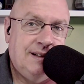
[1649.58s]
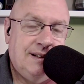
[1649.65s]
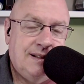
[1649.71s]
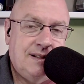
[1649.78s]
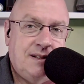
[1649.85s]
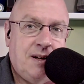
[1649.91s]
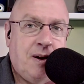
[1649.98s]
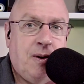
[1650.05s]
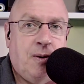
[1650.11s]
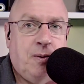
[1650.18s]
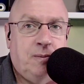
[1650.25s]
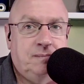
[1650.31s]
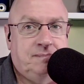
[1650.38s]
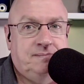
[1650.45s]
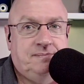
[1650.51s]

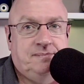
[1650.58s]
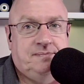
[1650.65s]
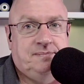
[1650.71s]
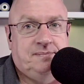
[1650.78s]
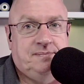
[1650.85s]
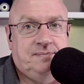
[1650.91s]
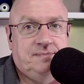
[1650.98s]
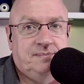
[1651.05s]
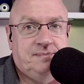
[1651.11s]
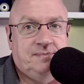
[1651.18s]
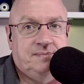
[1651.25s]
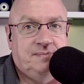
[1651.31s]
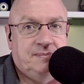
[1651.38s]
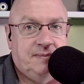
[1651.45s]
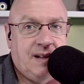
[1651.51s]
So
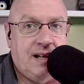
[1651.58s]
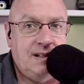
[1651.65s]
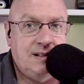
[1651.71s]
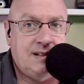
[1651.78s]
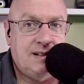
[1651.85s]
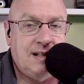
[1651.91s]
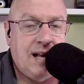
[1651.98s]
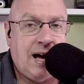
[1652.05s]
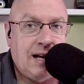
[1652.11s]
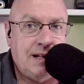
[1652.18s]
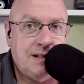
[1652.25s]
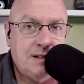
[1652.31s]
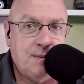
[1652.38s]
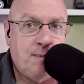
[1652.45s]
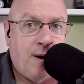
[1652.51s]
that's not a
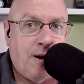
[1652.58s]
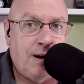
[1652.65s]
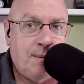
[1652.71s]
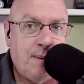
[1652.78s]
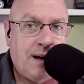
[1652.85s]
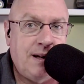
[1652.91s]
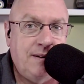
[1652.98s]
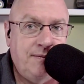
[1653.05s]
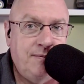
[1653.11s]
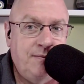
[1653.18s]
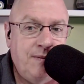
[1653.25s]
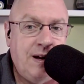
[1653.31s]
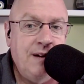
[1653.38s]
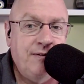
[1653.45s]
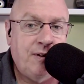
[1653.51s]
small amount of
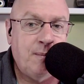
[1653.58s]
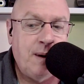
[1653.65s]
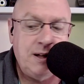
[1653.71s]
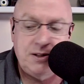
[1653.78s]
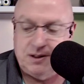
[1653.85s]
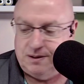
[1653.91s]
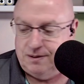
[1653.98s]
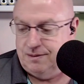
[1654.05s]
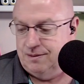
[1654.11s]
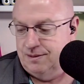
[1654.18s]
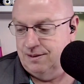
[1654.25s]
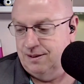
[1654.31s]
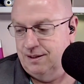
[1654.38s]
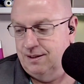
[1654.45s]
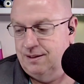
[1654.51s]
information.
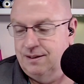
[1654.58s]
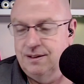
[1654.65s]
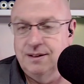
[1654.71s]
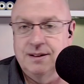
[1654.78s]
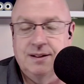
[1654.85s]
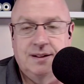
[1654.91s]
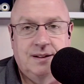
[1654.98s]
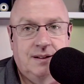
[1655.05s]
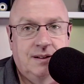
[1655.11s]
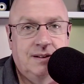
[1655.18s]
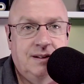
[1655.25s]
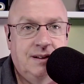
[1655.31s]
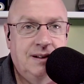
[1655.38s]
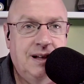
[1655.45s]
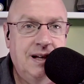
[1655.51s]
Oh, it's
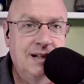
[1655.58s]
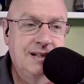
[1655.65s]
not.